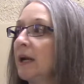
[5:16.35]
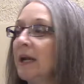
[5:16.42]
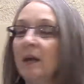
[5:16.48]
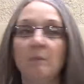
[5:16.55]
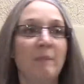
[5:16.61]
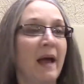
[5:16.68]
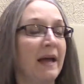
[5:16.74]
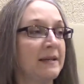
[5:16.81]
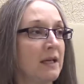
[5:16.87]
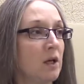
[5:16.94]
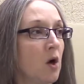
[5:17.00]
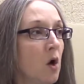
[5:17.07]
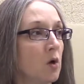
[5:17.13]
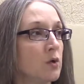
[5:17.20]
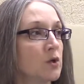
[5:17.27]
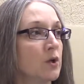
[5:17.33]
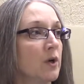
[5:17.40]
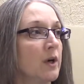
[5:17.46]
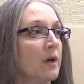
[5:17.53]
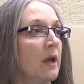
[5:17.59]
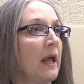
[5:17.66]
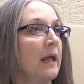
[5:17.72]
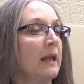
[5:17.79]
impacting culture
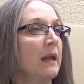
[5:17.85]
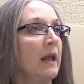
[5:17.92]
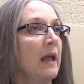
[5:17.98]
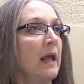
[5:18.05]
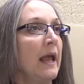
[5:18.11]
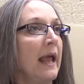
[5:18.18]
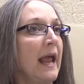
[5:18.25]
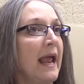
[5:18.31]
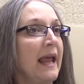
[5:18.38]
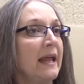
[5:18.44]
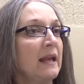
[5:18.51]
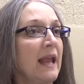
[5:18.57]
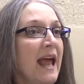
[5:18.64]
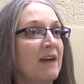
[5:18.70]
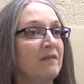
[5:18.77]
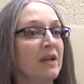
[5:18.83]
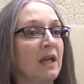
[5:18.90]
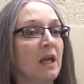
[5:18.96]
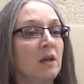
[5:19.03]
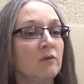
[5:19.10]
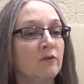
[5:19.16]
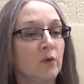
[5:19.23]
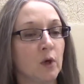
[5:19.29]
and having
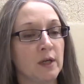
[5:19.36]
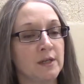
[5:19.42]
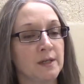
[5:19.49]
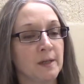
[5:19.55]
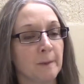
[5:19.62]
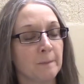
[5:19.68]
influence.